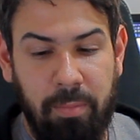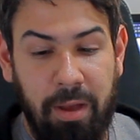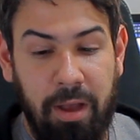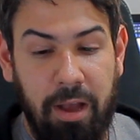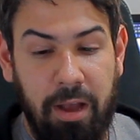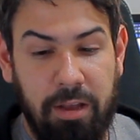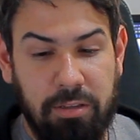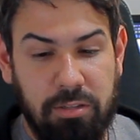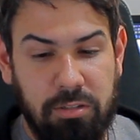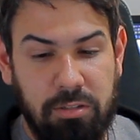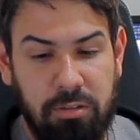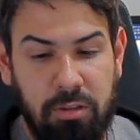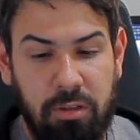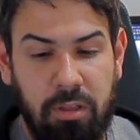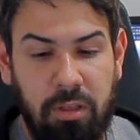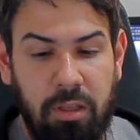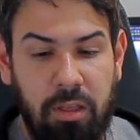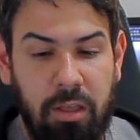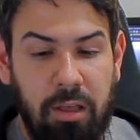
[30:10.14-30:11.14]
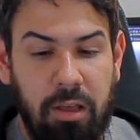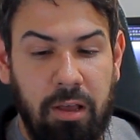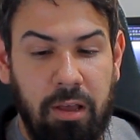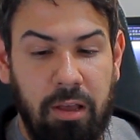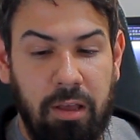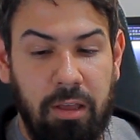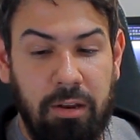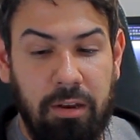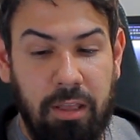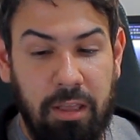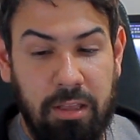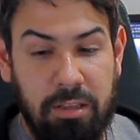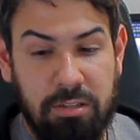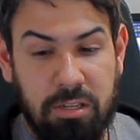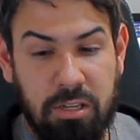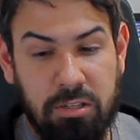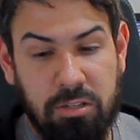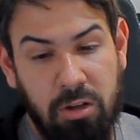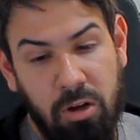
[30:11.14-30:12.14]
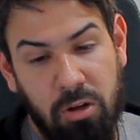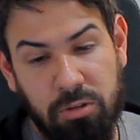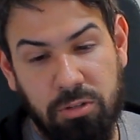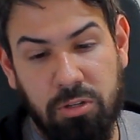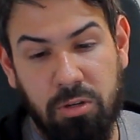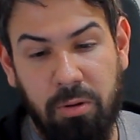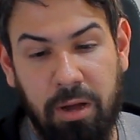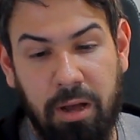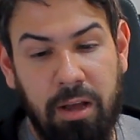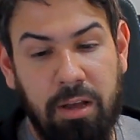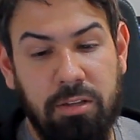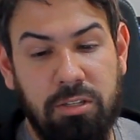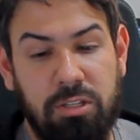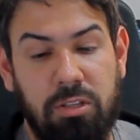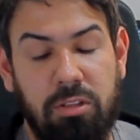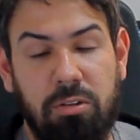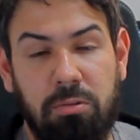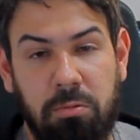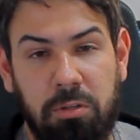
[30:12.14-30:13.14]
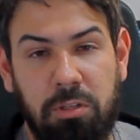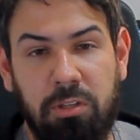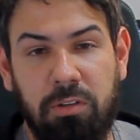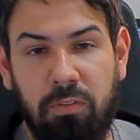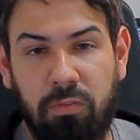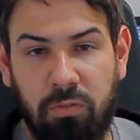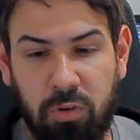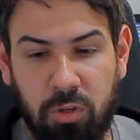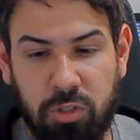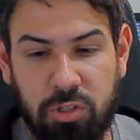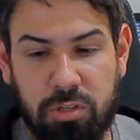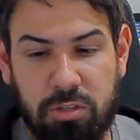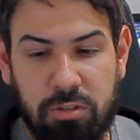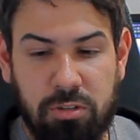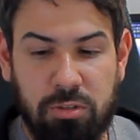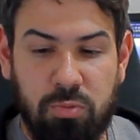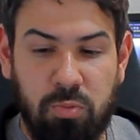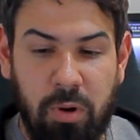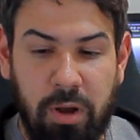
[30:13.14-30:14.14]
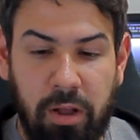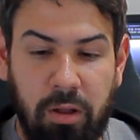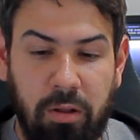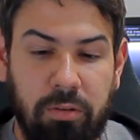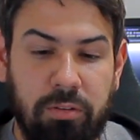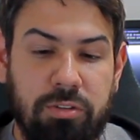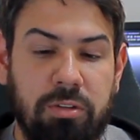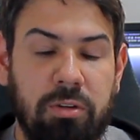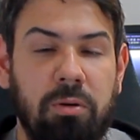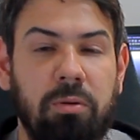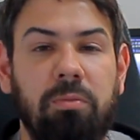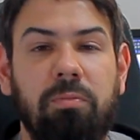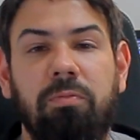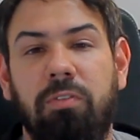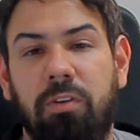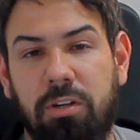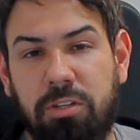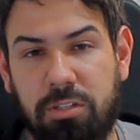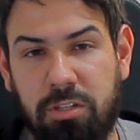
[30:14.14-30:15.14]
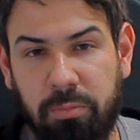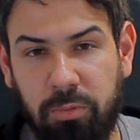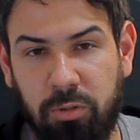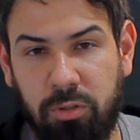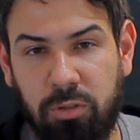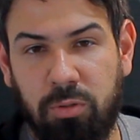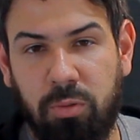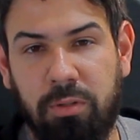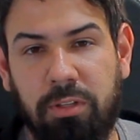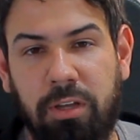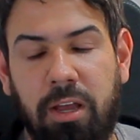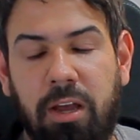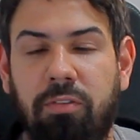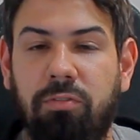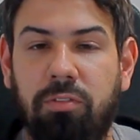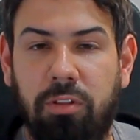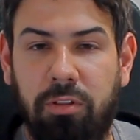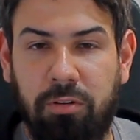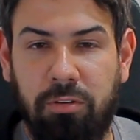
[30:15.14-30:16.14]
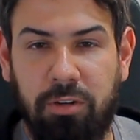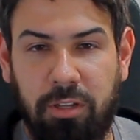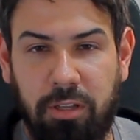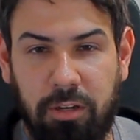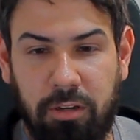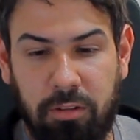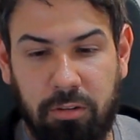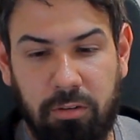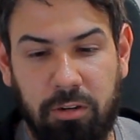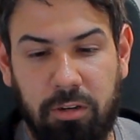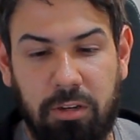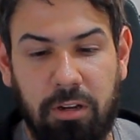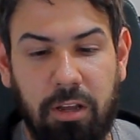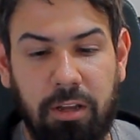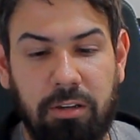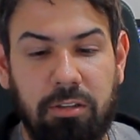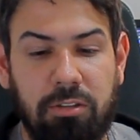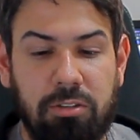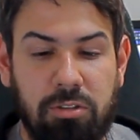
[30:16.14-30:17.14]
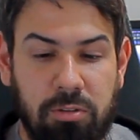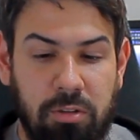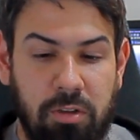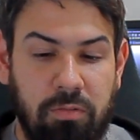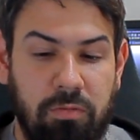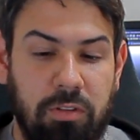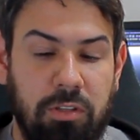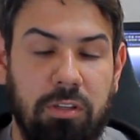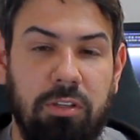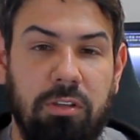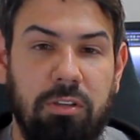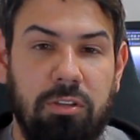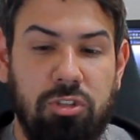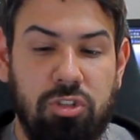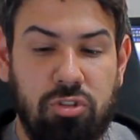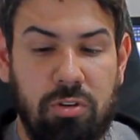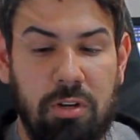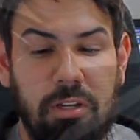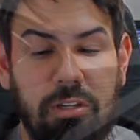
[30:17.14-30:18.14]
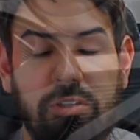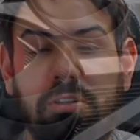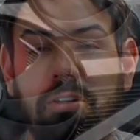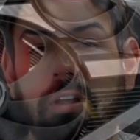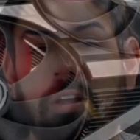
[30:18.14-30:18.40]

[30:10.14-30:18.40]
past. And Asus also has 3 versions as well. So very similar to what they have for the 3080, 3090. So you have the Strix,